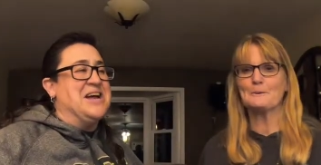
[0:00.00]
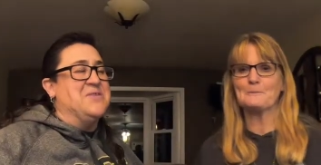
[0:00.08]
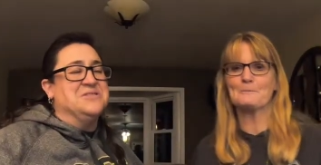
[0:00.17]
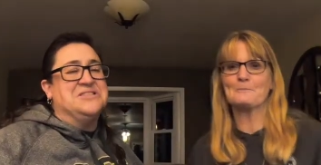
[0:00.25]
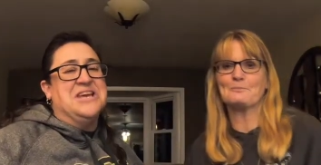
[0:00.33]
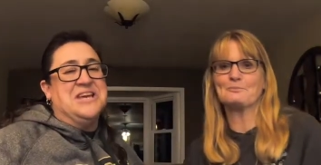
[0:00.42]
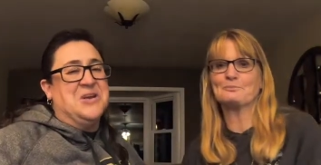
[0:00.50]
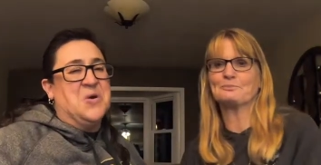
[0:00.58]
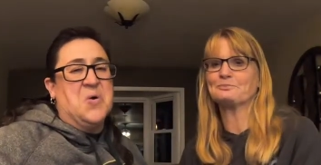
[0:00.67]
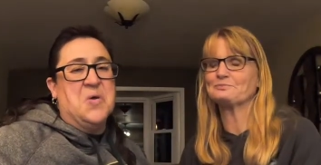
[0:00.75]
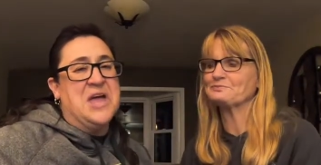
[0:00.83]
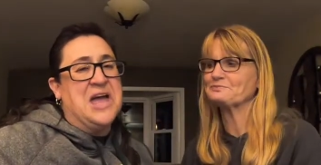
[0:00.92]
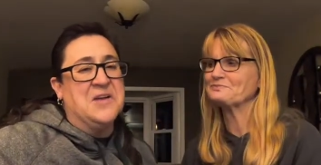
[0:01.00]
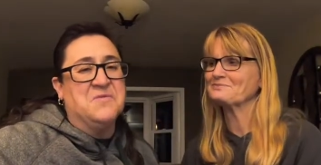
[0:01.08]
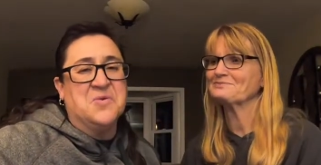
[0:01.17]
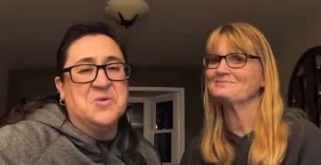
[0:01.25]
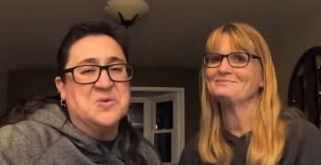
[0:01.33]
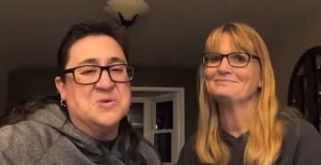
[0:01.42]
Speaker 1: I was taking whole
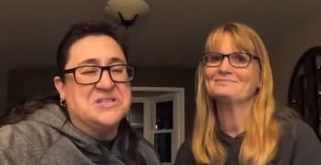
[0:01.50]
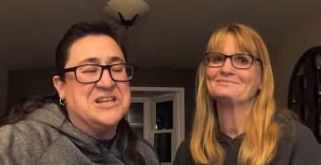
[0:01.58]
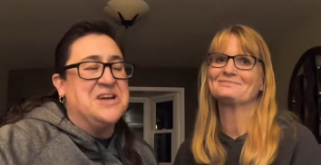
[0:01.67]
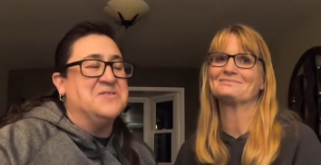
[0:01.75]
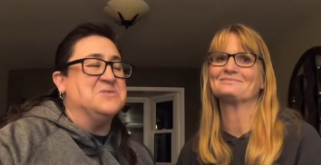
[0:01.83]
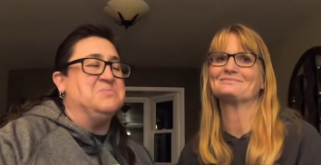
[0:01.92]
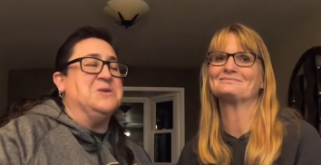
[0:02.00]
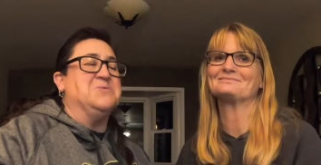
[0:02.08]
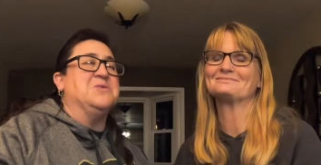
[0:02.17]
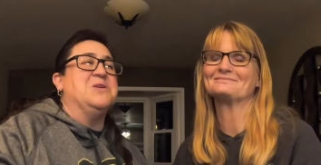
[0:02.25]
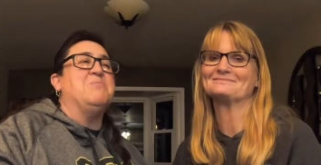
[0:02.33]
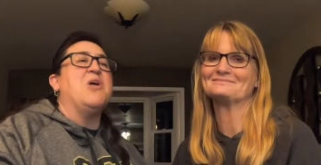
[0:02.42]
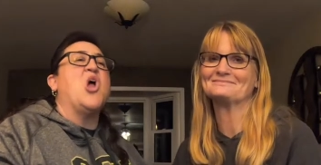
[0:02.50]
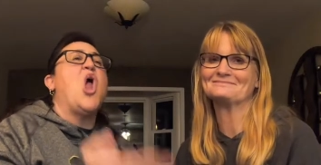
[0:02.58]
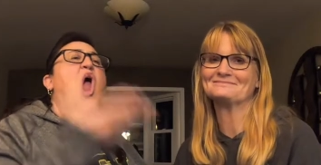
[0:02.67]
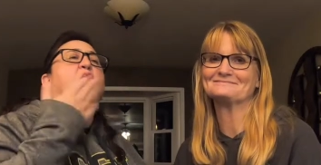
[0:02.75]
handfuls and I was being rude. I'm like,